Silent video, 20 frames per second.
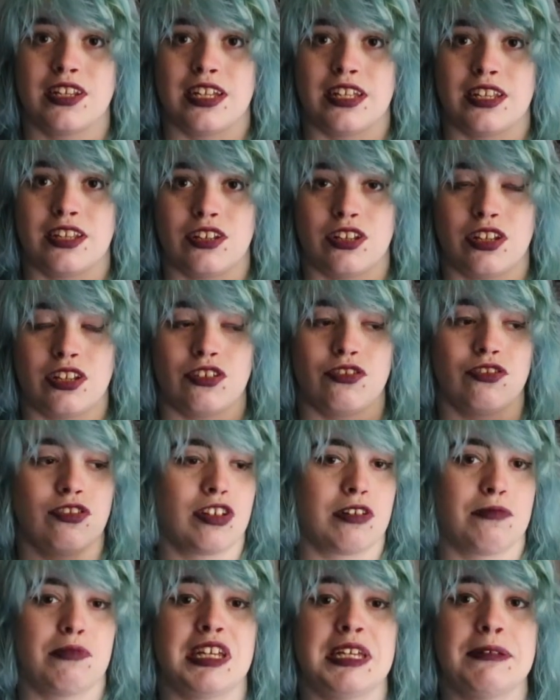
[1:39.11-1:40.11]
in
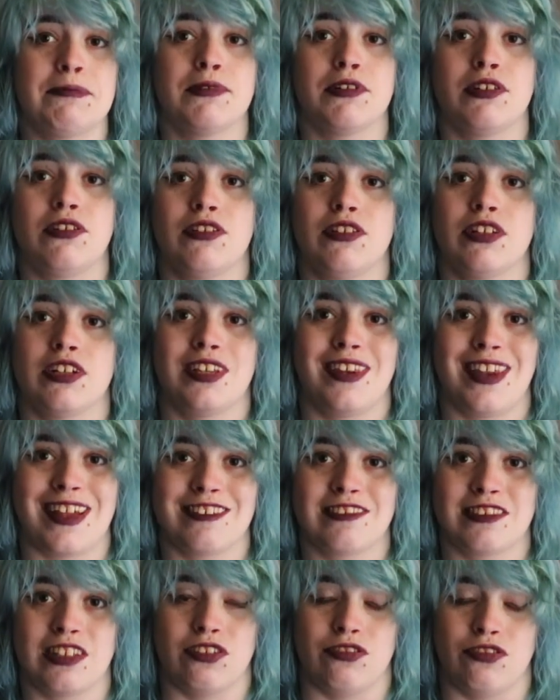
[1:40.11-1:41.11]
younger people
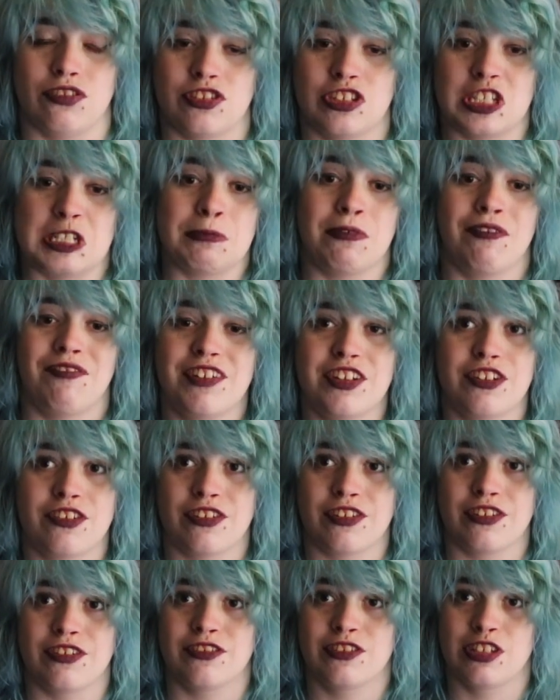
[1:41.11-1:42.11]
unless they're under
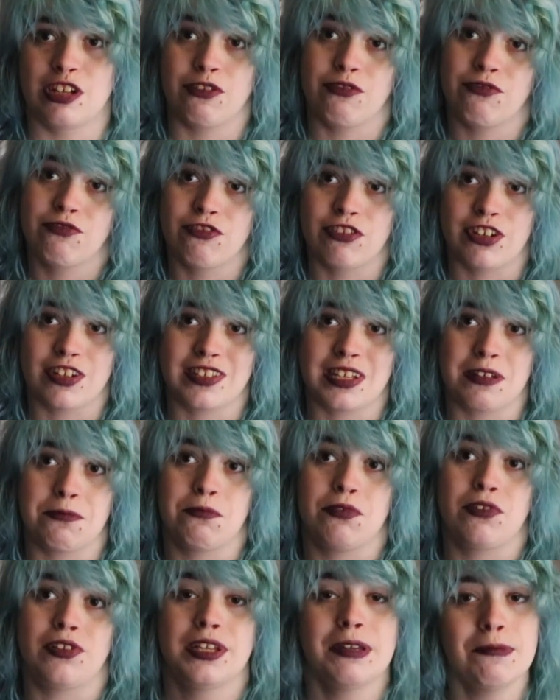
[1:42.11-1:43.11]
supervision, so for
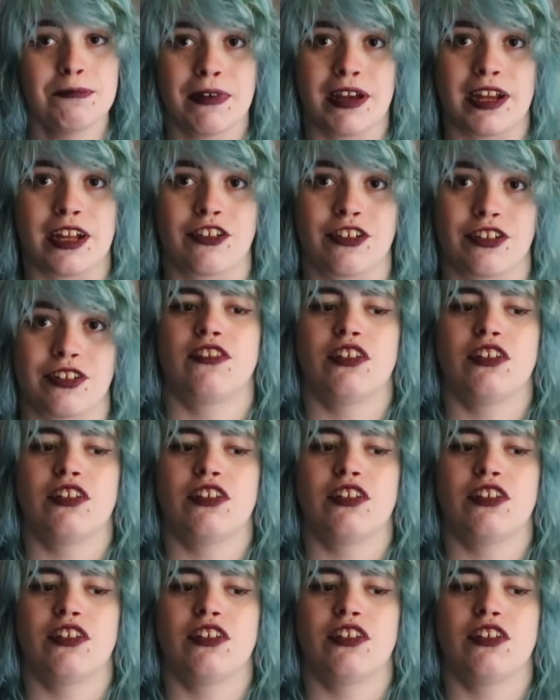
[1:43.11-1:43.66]
example, inpatients.